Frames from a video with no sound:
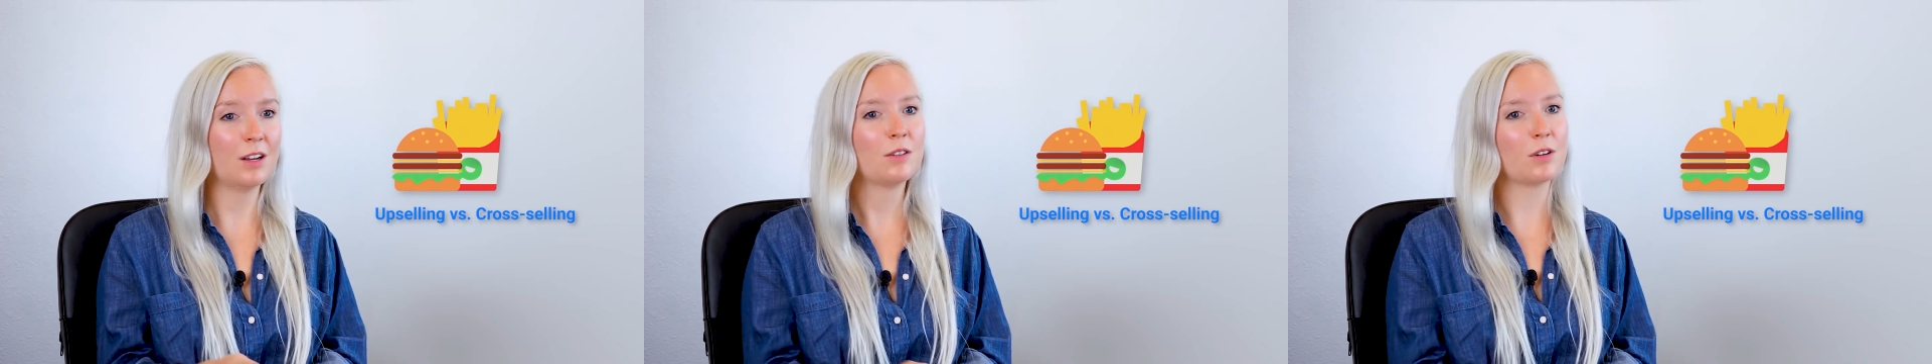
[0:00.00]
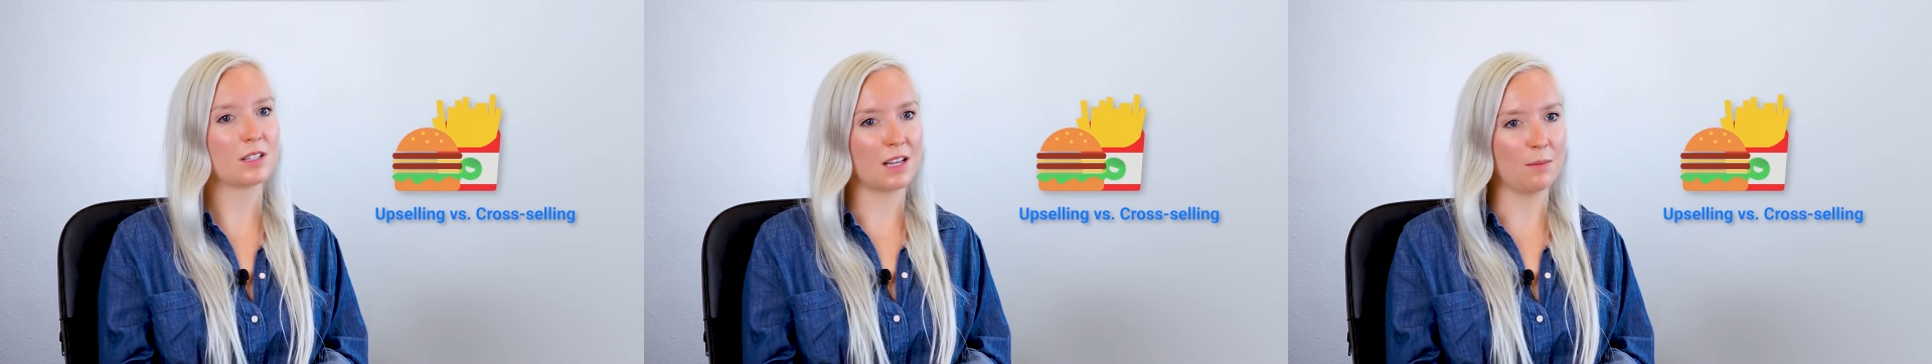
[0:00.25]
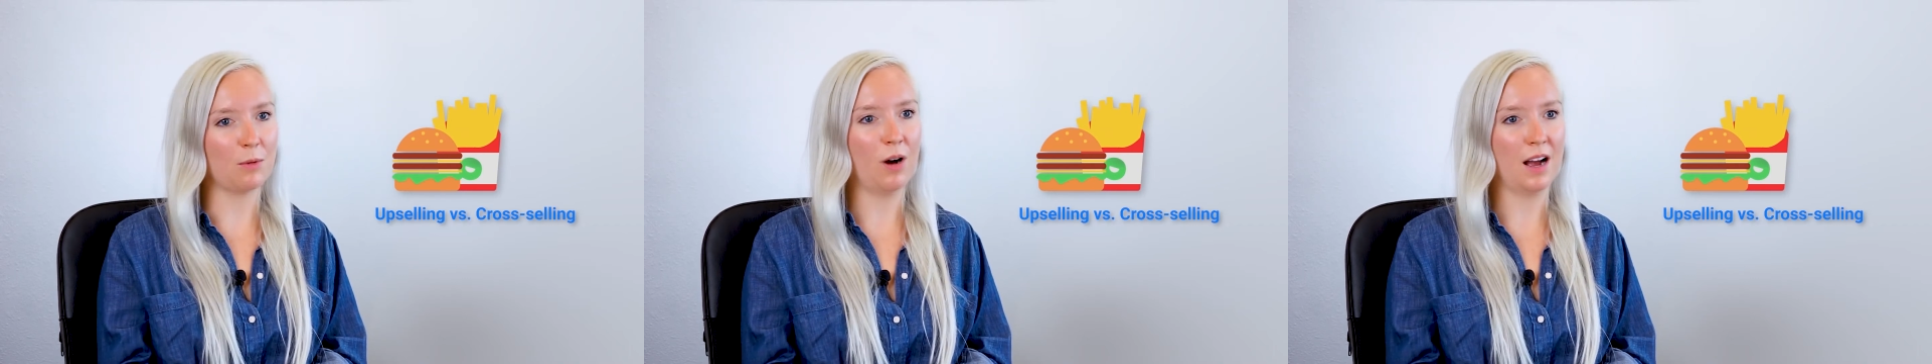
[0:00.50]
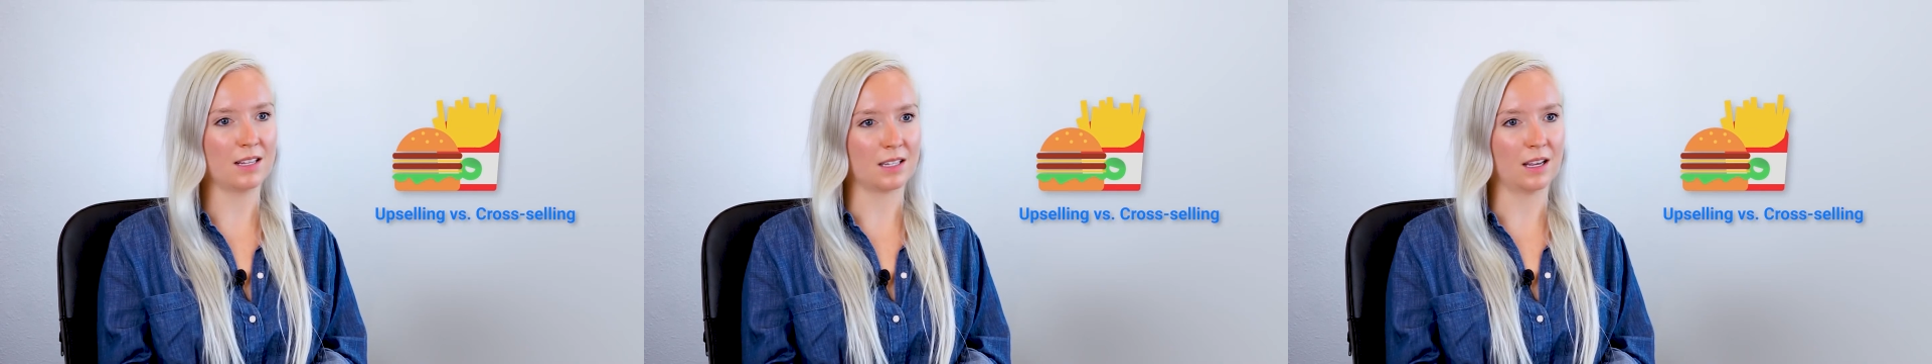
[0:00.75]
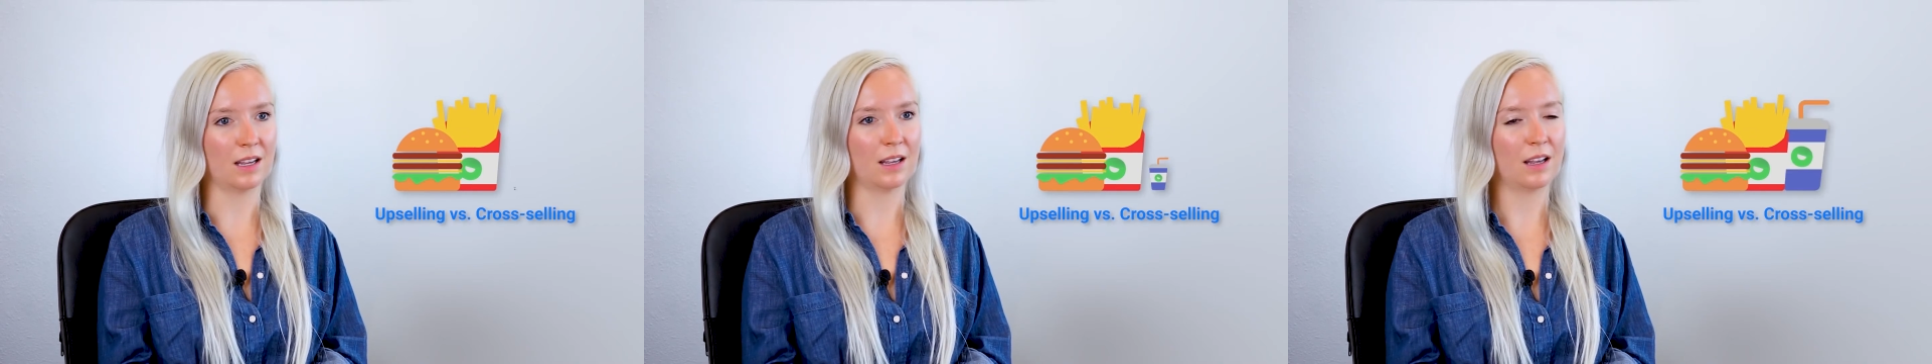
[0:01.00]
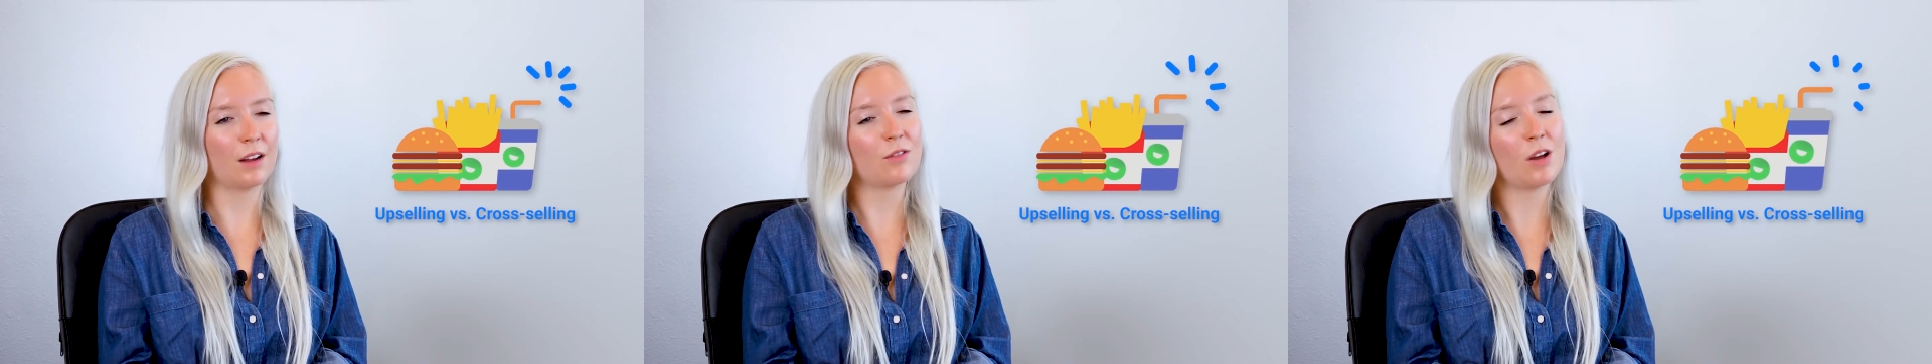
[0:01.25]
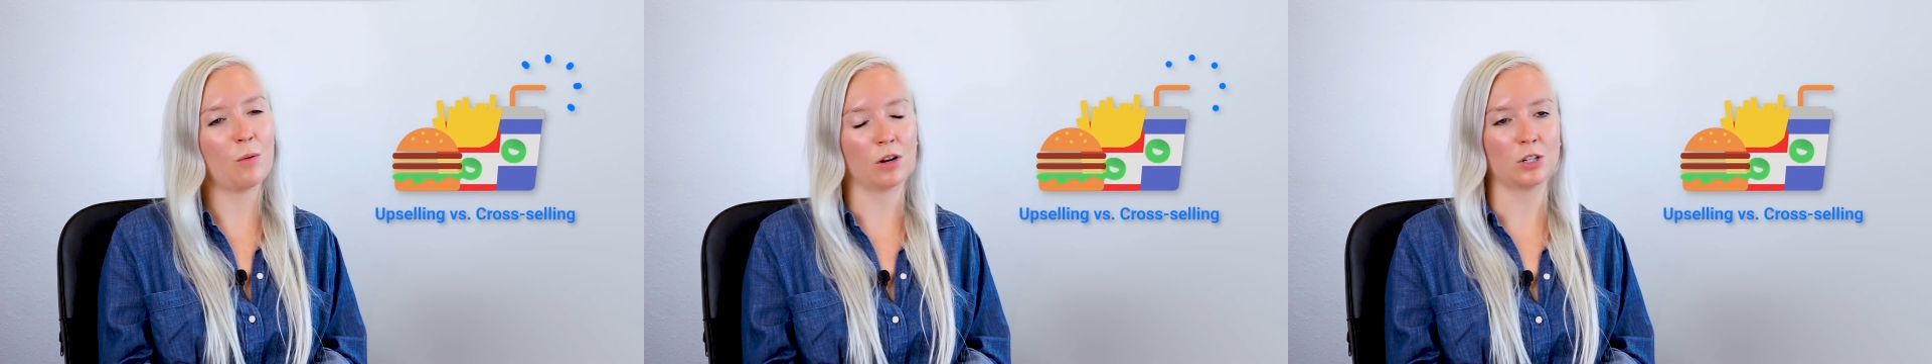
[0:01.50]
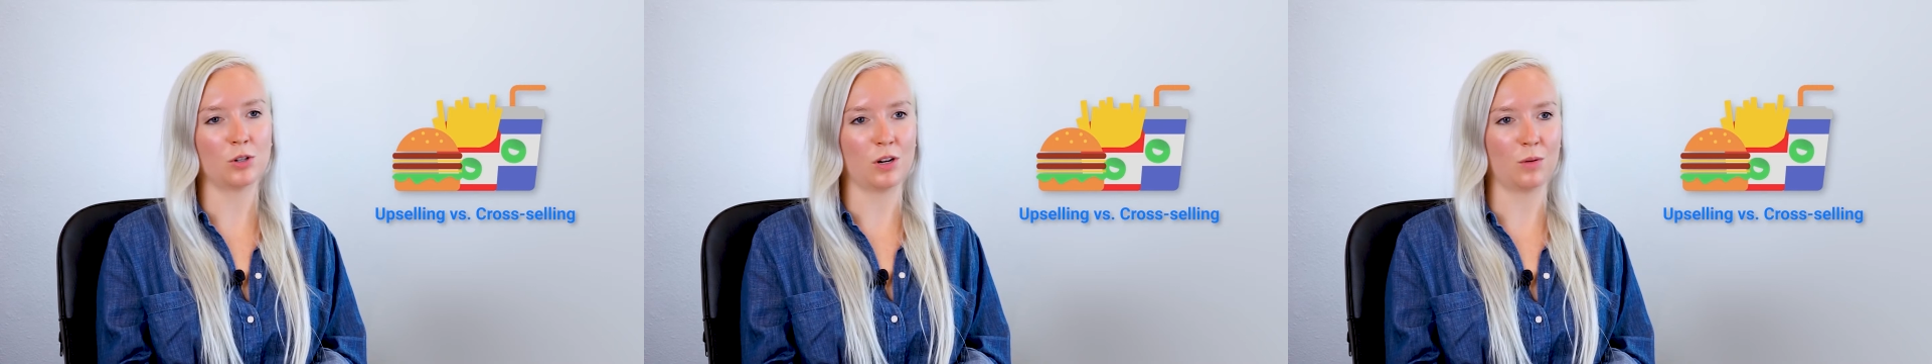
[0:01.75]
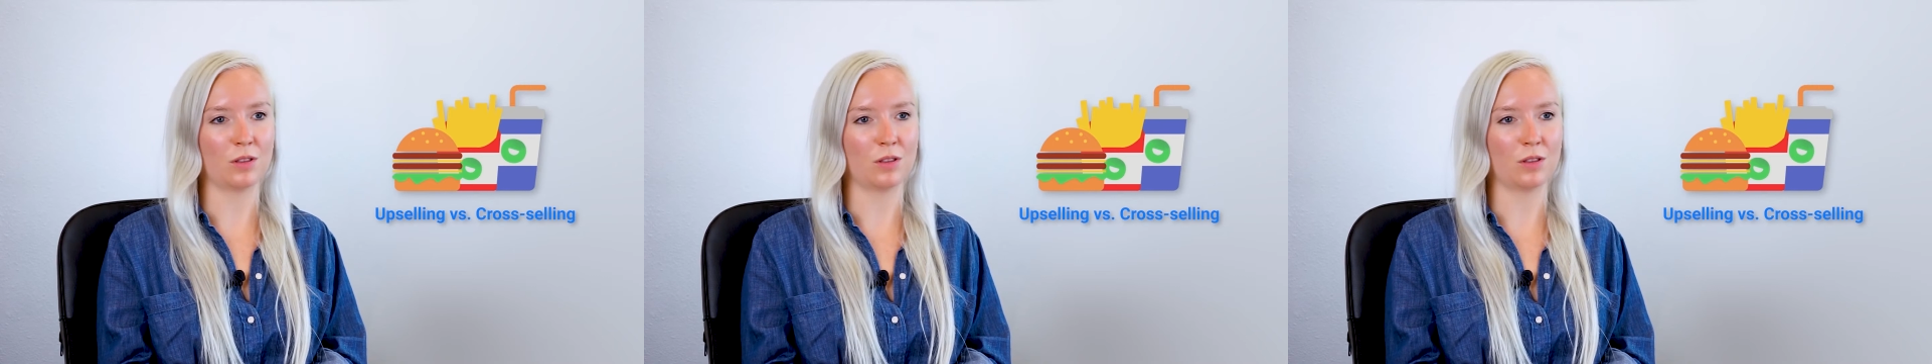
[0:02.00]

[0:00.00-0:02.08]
For example, asking if they want a drink